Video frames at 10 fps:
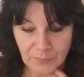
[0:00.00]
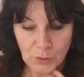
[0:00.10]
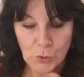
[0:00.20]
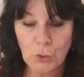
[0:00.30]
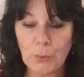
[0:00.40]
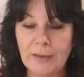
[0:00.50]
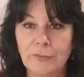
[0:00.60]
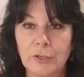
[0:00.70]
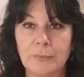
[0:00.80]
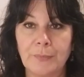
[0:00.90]

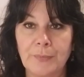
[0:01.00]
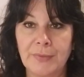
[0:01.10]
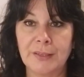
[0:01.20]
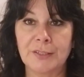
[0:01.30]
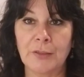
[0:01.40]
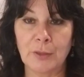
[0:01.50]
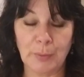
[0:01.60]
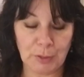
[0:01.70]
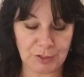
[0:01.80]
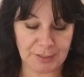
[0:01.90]
whoever this other
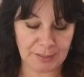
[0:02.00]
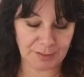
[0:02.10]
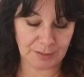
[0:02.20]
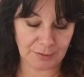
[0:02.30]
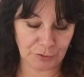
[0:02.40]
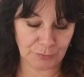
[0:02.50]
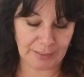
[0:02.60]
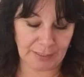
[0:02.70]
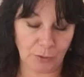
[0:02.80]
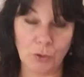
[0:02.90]
person is in this
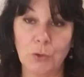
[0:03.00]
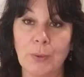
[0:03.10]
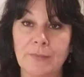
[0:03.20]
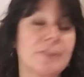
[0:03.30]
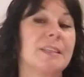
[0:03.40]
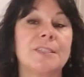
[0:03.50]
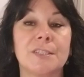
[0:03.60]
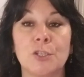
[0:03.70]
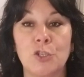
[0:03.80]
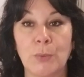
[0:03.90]
reading or whoever this
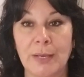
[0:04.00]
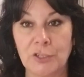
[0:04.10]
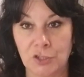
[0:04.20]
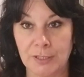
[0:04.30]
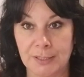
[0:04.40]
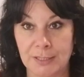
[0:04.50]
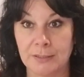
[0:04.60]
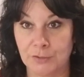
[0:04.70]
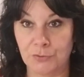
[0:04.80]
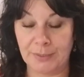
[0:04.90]
situation is in
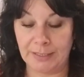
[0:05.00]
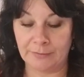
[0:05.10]
this reading,